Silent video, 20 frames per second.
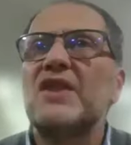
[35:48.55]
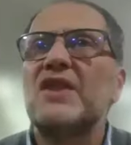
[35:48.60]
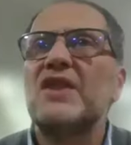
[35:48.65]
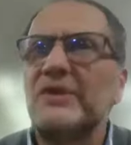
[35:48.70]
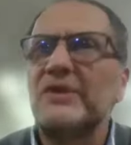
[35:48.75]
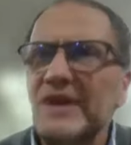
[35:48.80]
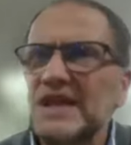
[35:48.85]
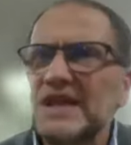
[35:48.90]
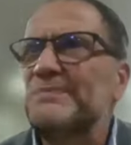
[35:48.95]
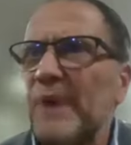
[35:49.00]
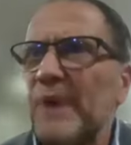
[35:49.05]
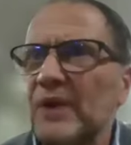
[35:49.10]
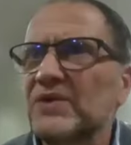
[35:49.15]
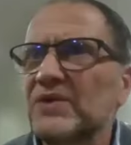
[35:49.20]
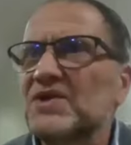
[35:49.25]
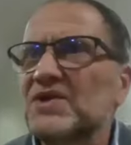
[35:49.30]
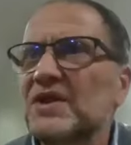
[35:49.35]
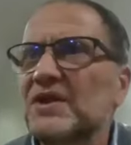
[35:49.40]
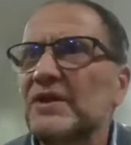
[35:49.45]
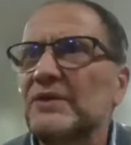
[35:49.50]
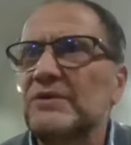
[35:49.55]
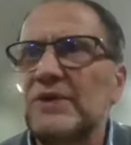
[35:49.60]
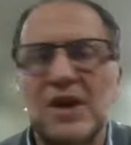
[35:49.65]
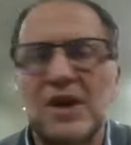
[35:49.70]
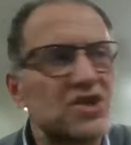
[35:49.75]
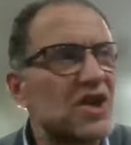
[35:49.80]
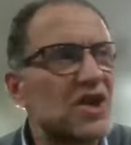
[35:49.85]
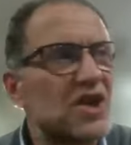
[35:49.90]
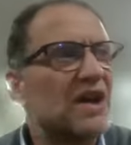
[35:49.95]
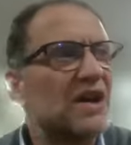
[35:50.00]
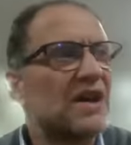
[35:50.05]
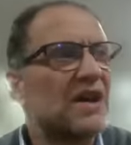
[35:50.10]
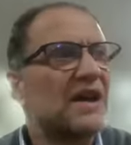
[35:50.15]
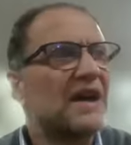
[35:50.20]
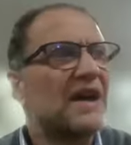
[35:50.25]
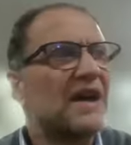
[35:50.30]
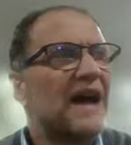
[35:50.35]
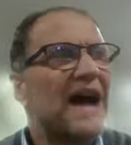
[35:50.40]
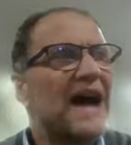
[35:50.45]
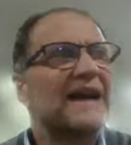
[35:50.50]
The response to the Rasha
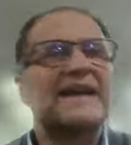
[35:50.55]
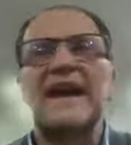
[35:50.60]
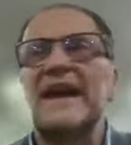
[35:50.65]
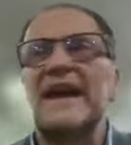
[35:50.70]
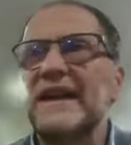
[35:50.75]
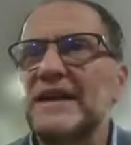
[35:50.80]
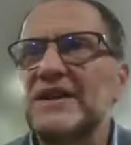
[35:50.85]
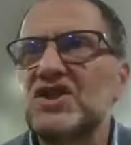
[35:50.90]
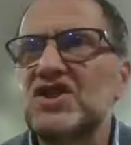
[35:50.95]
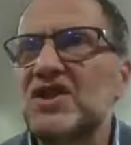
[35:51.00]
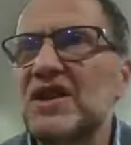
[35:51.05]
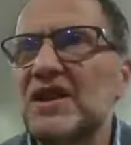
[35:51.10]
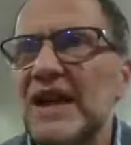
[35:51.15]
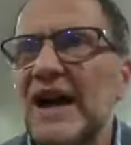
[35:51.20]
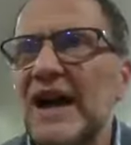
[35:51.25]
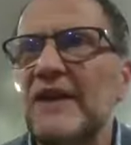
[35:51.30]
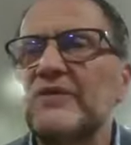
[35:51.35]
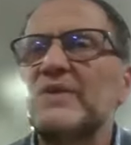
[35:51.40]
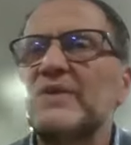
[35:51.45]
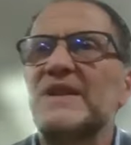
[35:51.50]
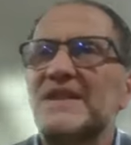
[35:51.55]
Hakkeyet Shinav.